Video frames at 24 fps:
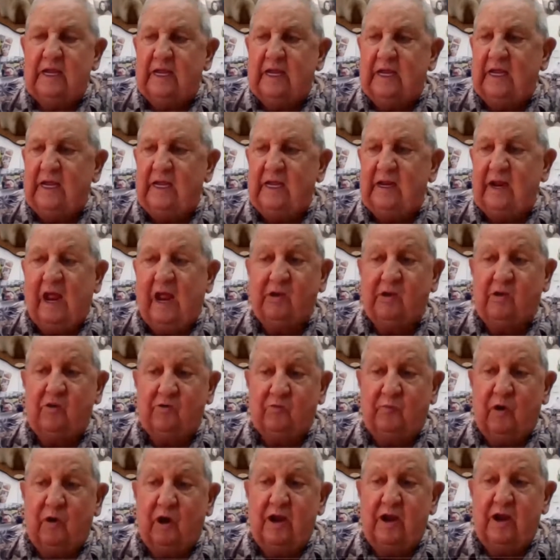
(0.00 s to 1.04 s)
And I
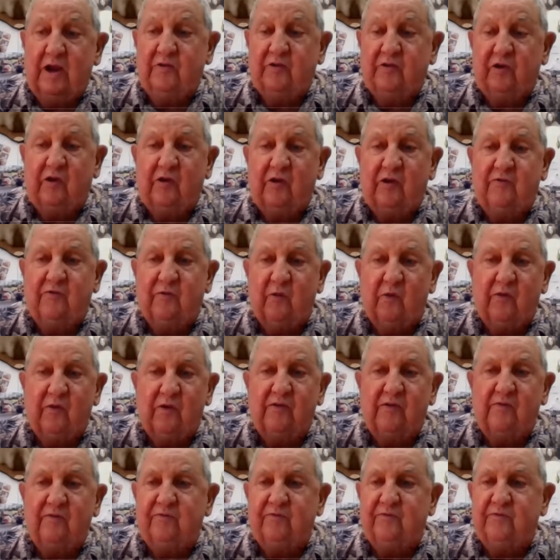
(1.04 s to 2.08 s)
use braid 30,
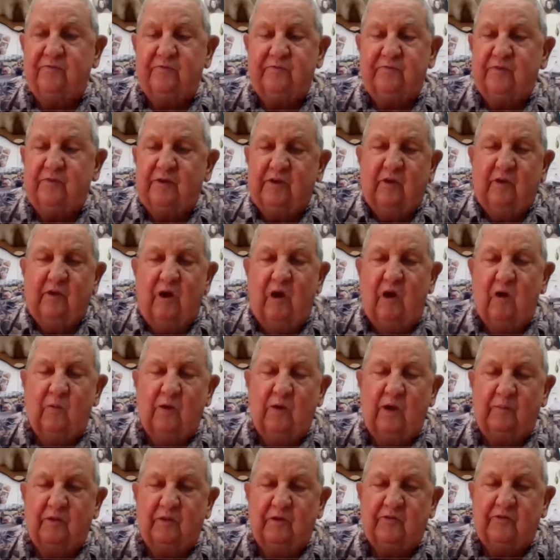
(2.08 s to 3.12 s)
40, you know, all the
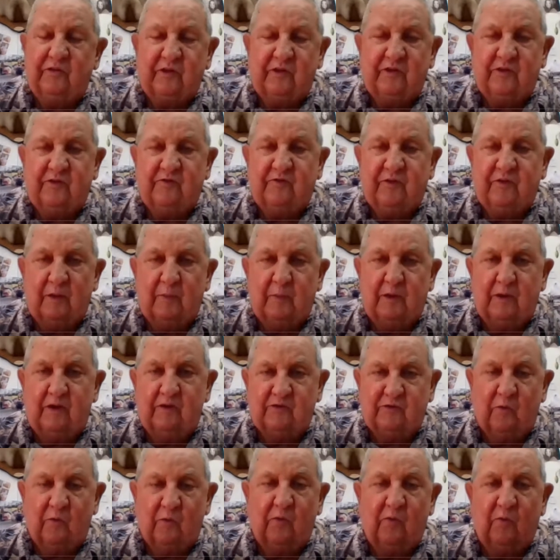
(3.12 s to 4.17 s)
way up to 65
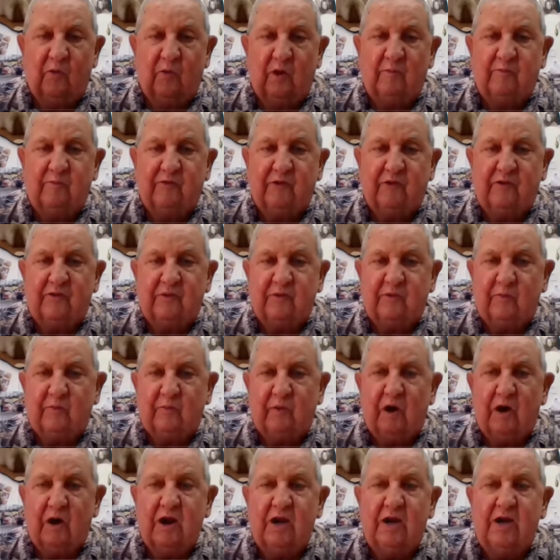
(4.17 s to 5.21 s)
pounds core where I'm fishing
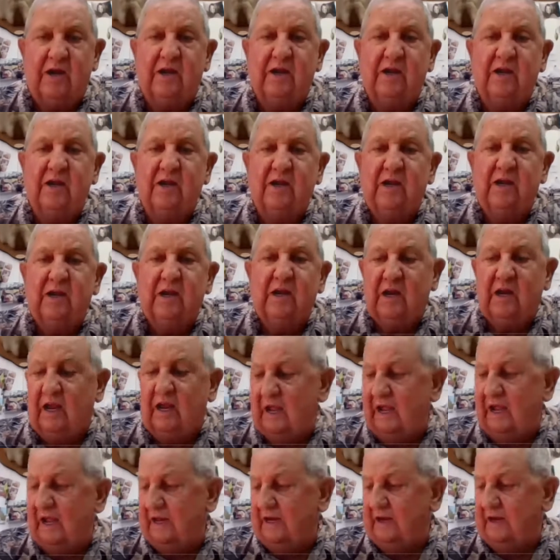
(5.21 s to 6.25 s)
braid
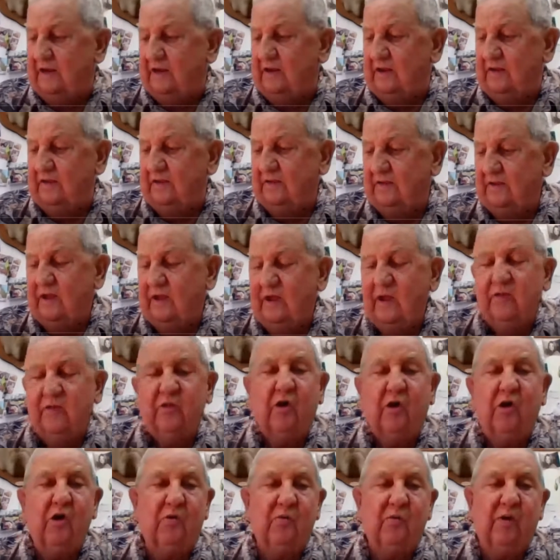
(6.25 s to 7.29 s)
line. And the
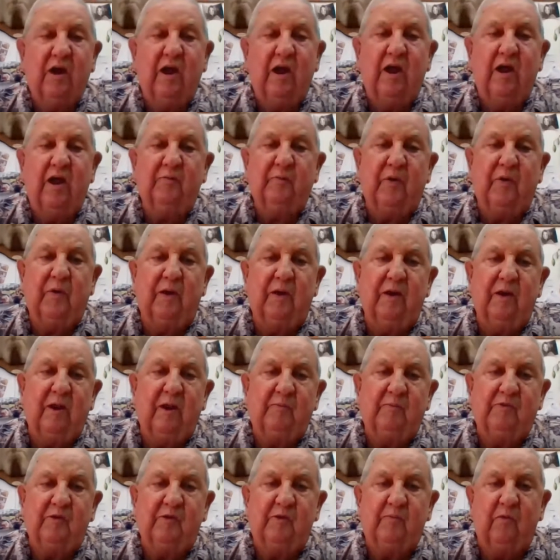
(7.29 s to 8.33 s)
hook we got probably
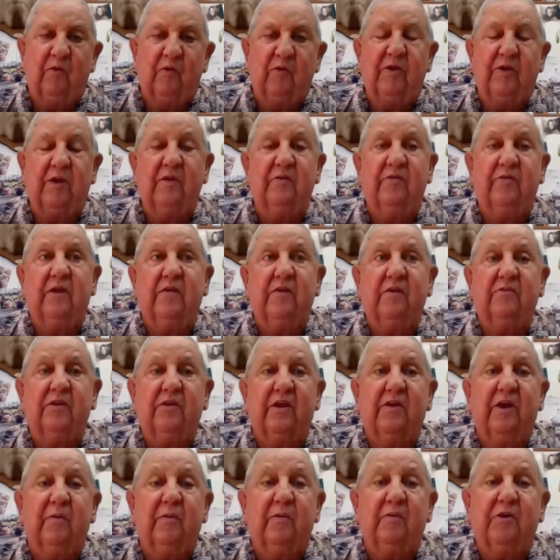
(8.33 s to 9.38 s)
helps you more than anything is
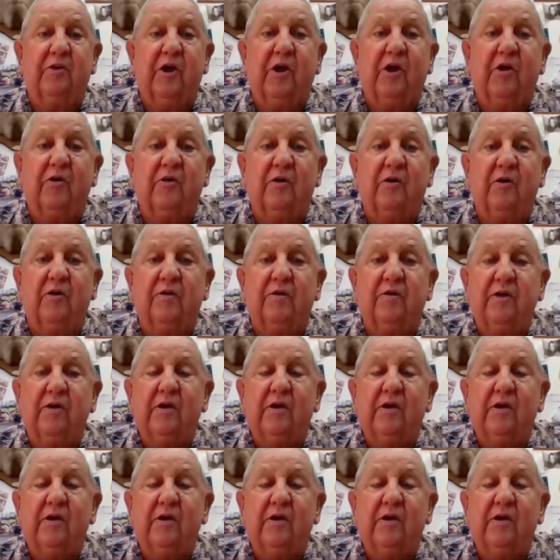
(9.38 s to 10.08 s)
that double take hook